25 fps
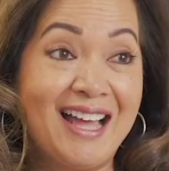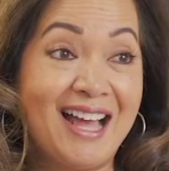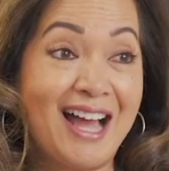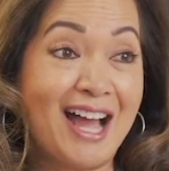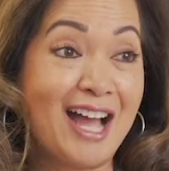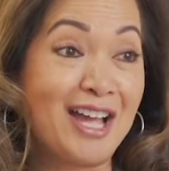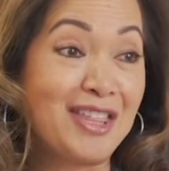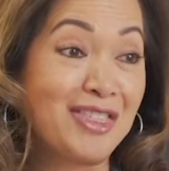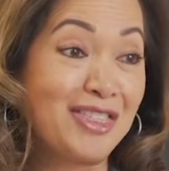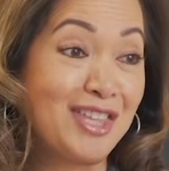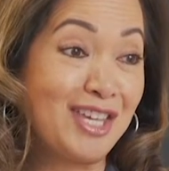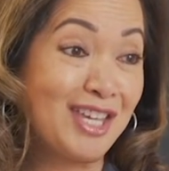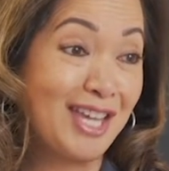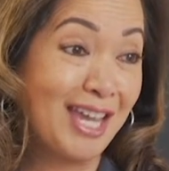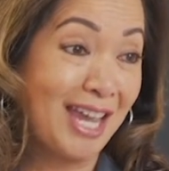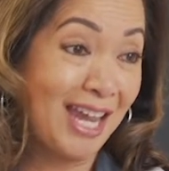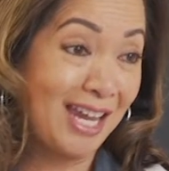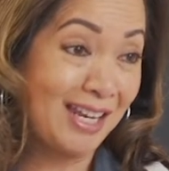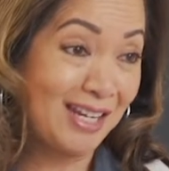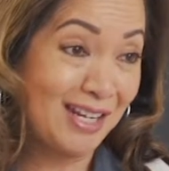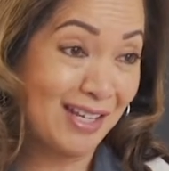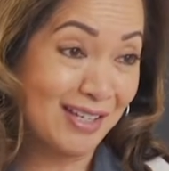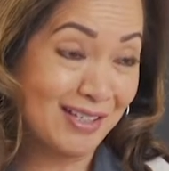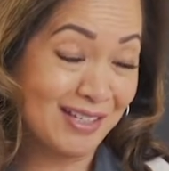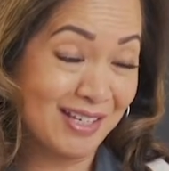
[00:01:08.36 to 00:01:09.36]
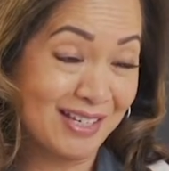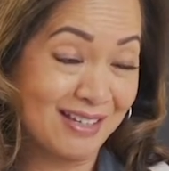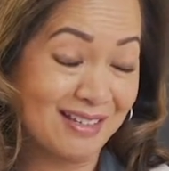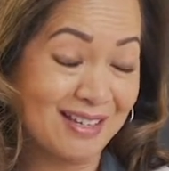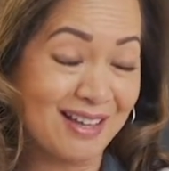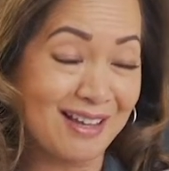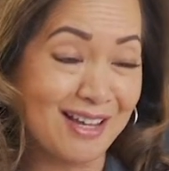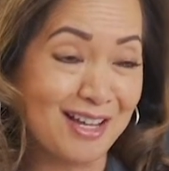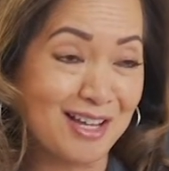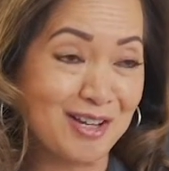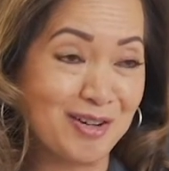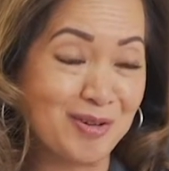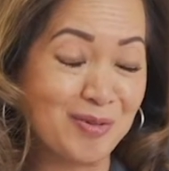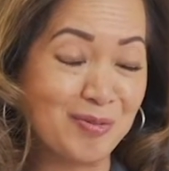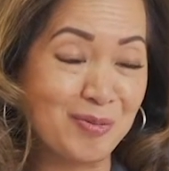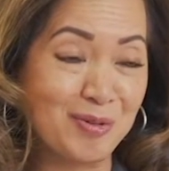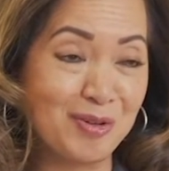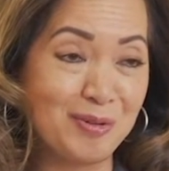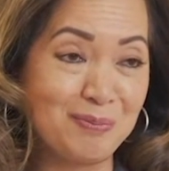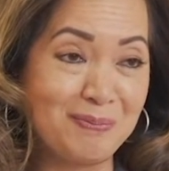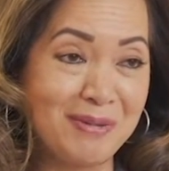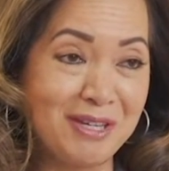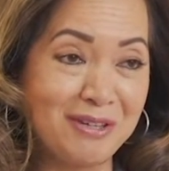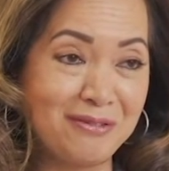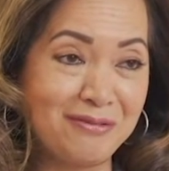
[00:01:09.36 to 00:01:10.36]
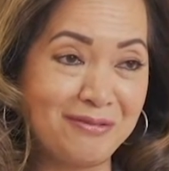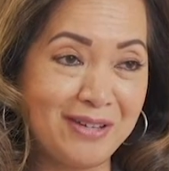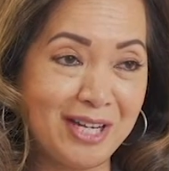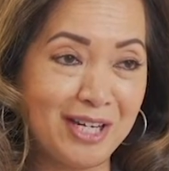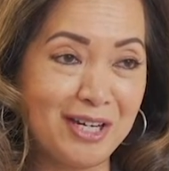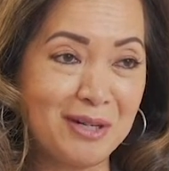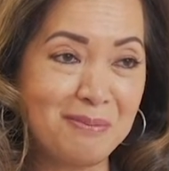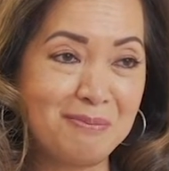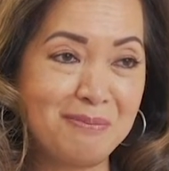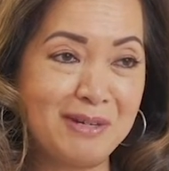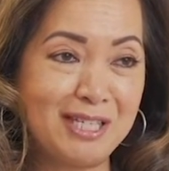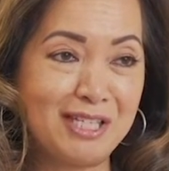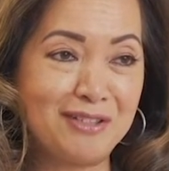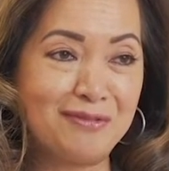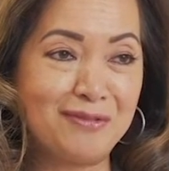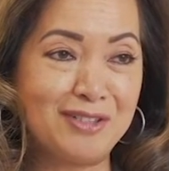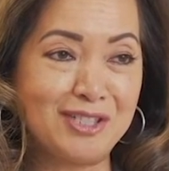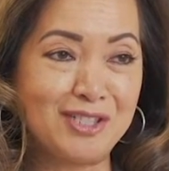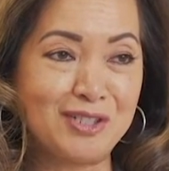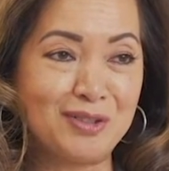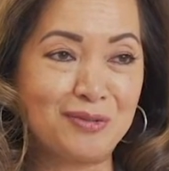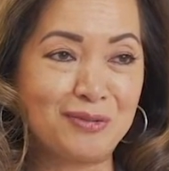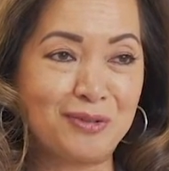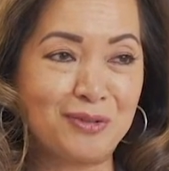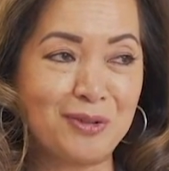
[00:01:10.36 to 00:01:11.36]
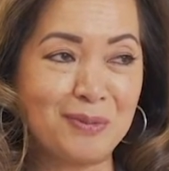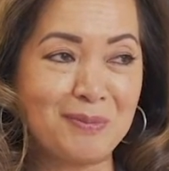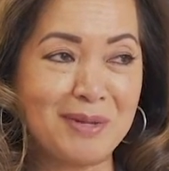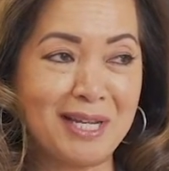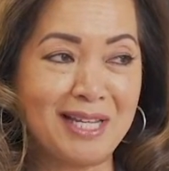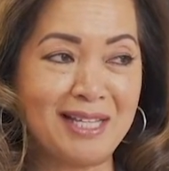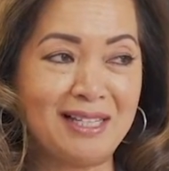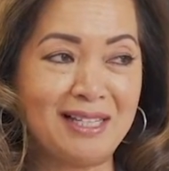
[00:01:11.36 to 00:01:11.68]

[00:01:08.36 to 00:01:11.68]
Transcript: I think ADEC uh, will be very beneficial for my